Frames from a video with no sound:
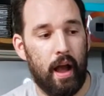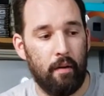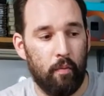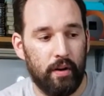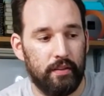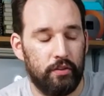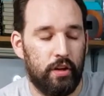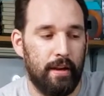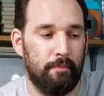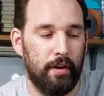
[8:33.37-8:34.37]
I want to
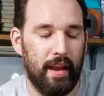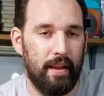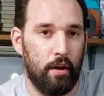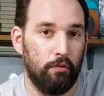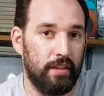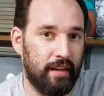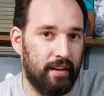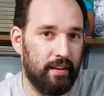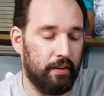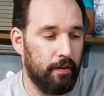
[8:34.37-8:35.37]
try and put a GoTech
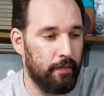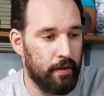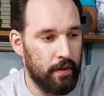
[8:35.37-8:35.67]
in here,